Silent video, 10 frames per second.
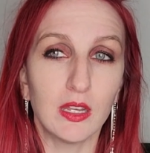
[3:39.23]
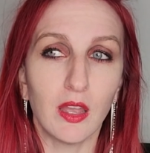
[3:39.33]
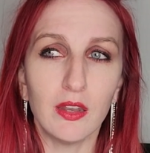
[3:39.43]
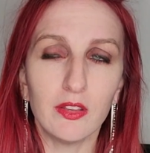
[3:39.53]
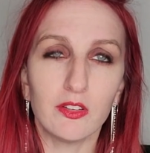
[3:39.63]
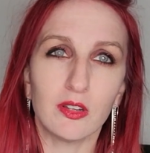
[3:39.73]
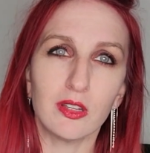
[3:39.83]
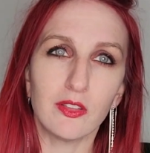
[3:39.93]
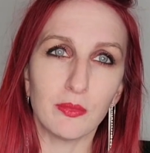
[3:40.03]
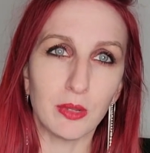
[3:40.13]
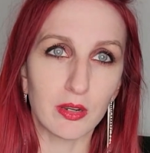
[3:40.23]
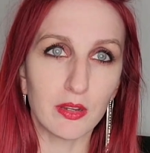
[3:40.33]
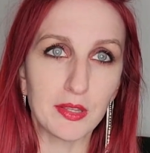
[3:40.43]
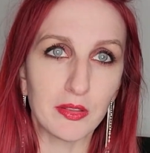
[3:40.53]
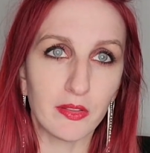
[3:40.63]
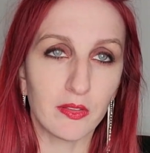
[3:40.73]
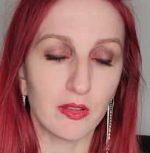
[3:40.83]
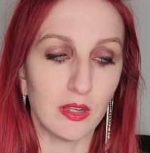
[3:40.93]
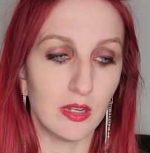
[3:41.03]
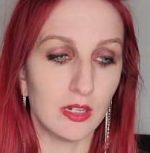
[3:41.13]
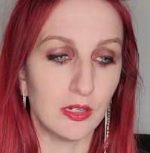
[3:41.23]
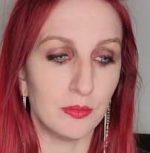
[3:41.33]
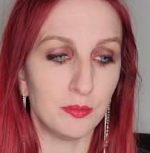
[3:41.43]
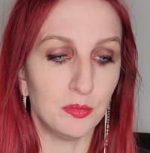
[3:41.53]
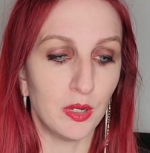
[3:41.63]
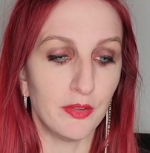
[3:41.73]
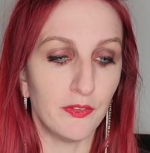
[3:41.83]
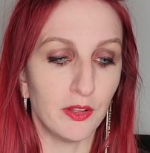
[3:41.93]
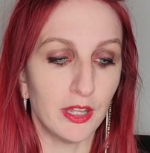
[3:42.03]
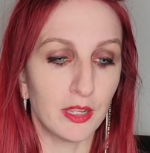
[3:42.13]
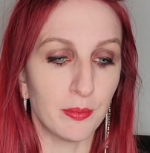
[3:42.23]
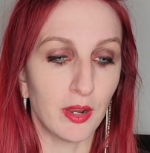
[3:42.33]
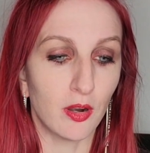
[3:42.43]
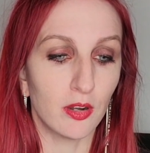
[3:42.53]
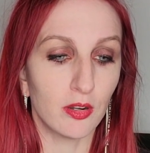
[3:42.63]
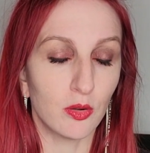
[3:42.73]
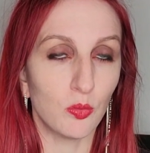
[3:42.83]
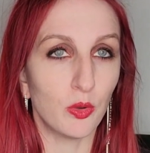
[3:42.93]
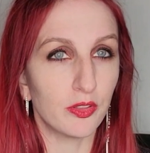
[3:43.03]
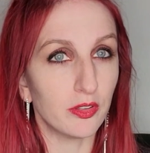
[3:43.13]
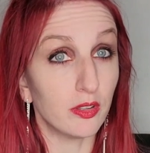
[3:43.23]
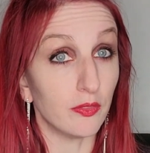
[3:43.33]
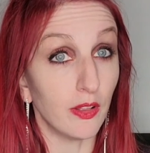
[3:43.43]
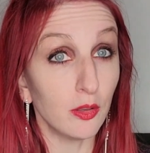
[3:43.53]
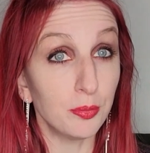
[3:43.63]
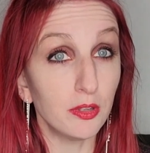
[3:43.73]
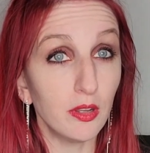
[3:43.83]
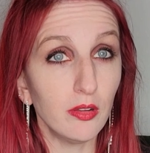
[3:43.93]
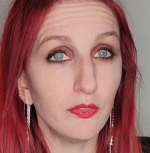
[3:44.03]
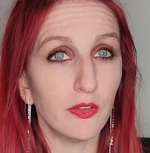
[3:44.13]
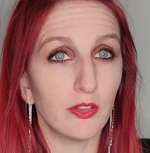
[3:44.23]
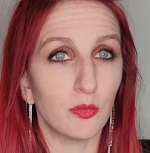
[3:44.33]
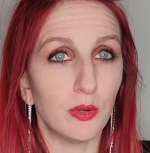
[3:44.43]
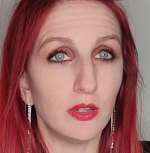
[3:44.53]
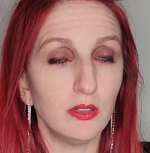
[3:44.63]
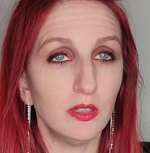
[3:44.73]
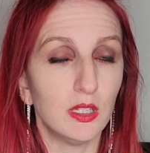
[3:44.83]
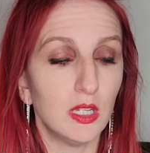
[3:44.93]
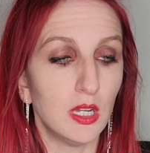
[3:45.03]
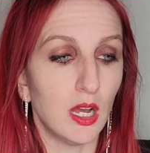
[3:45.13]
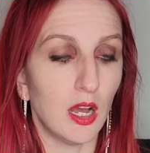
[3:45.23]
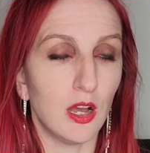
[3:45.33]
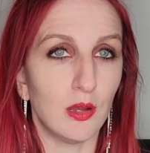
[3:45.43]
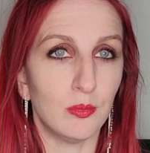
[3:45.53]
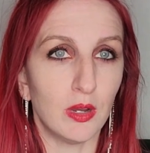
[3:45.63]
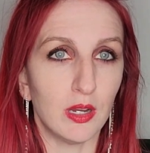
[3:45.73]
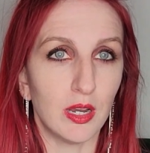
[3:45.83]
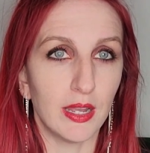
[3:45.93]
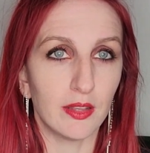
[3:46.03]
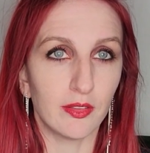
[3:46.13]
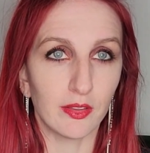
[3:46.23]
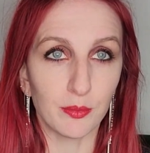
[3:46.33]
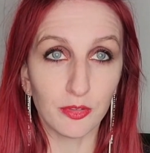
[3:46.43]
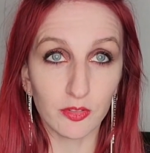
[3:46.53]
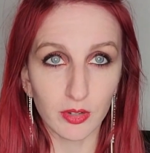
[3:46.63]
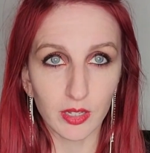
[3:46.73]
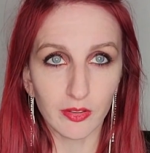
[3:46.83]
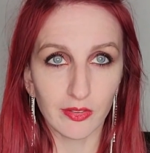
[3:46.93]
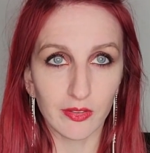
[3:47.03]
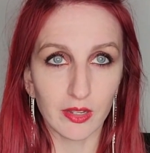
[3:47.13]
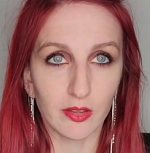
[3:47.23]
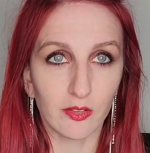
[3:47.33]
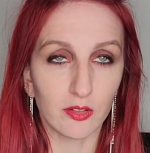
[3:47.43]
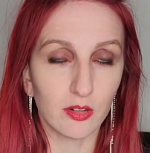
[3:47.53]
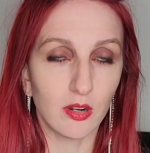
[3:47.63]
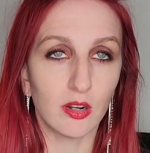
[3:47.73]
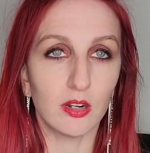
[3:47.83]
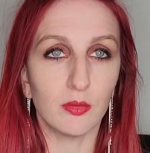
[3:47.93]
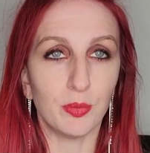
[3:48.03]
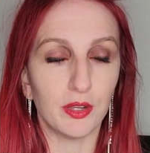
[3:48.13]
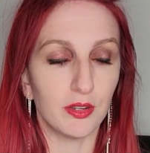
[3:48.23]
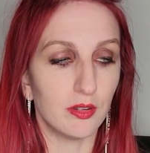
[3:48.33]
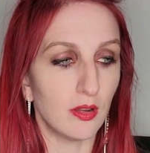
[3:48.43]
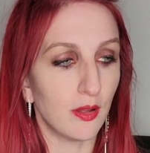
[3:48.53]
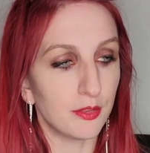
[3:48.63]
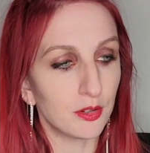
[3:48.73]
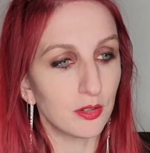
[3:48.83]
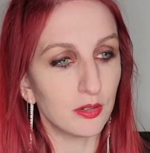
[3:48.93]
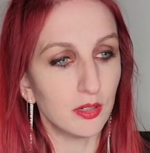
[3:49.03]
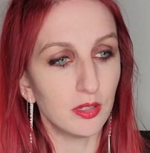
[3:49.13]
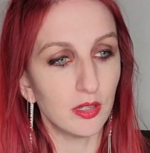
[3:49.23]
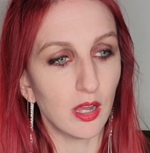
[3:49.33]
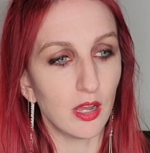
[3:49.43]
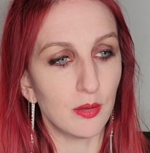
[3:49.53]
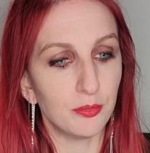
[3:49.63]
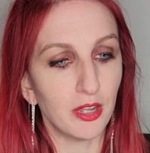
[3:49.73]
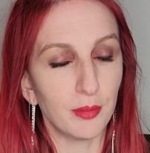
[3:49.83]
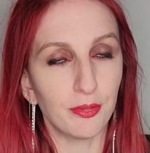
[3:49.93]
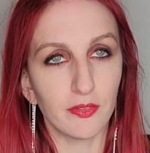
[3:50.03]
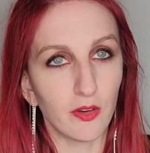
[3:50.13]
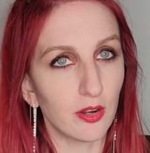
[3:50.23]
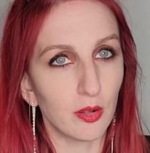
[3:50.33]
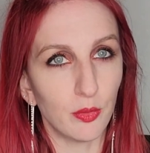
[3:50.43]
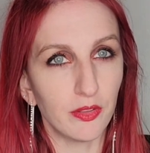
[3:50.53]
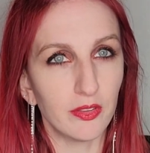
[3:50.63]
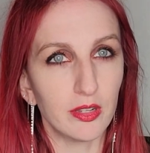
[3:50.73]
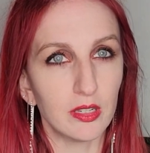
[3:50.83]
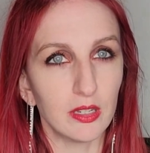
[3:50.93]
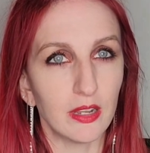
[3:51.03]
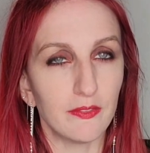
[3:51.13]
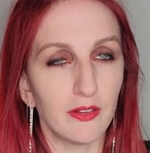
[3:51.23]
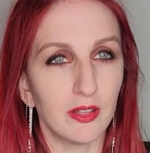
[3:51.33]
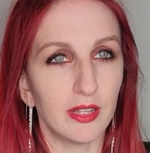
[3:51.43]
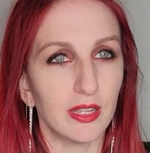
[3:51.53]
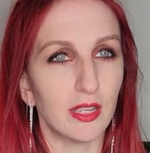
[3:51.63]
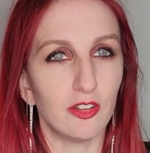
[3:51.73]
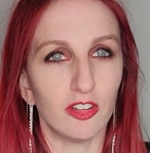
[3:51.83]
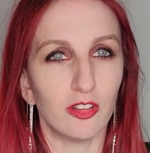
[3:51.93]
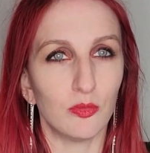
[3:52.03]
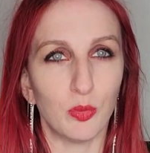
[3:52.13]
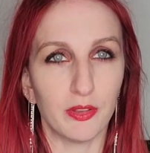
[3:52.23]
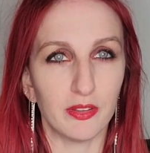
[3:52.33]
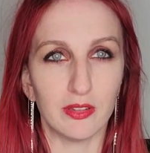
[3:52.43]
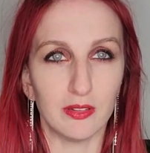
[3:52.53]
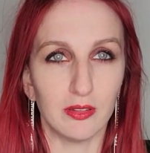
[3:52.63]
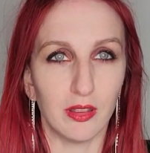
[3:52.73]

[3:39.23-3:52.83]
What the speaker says: kind of stuck in some areas. I felt like my art wasn't developed enough as well. I had some strengths in certain art, but other types of art I wasn't, and I felt like it just wasn't